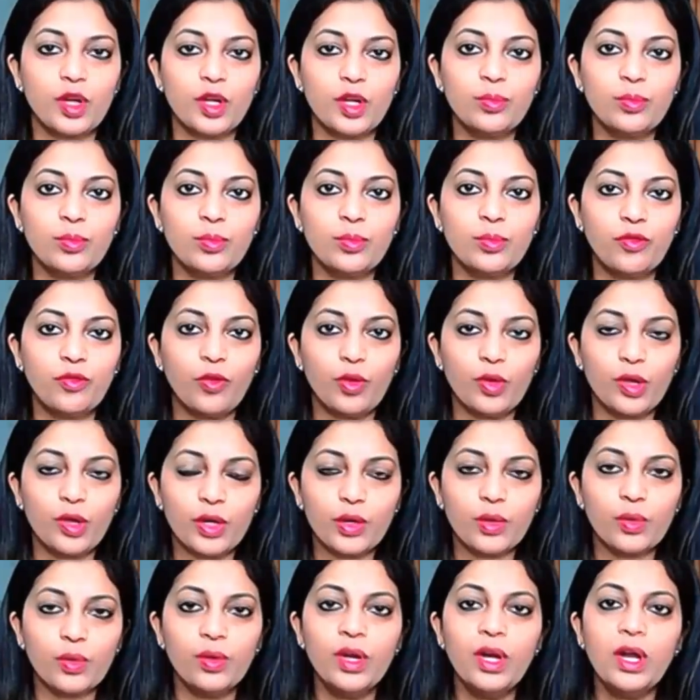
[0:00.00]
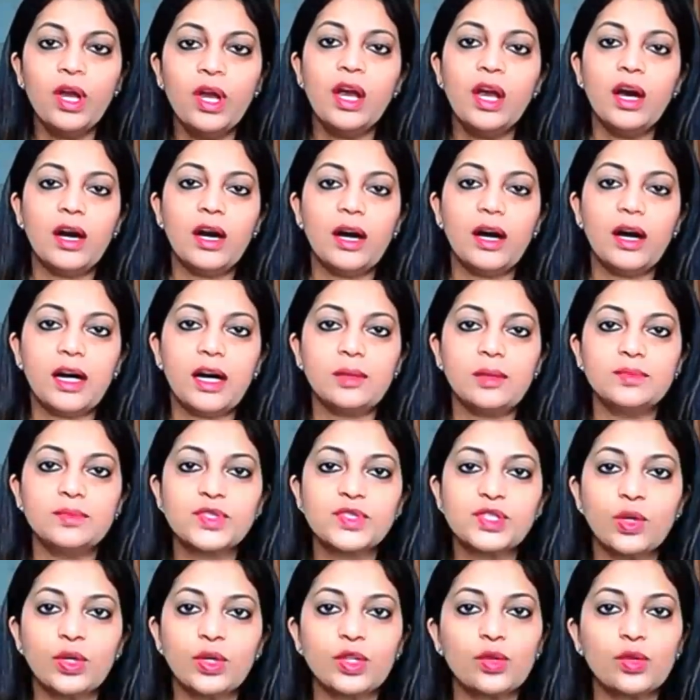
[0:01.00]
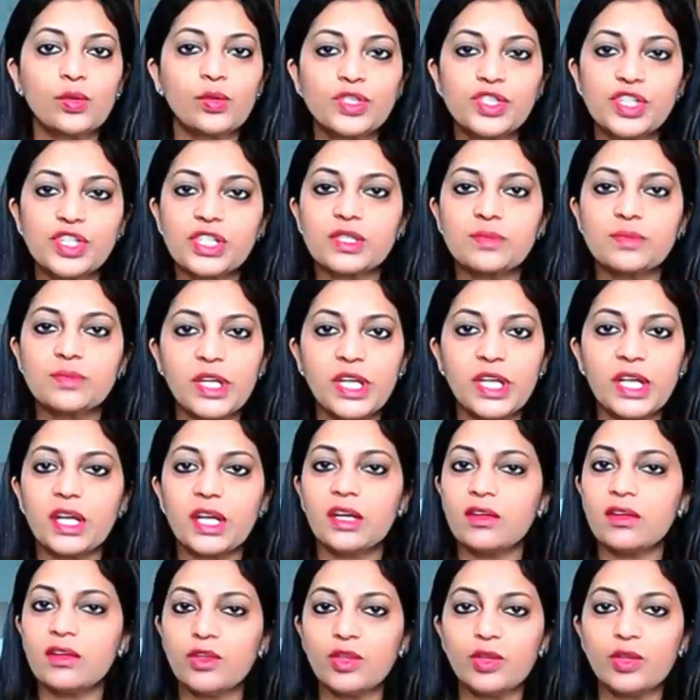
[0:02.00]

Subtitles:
portfolio. So it could just be,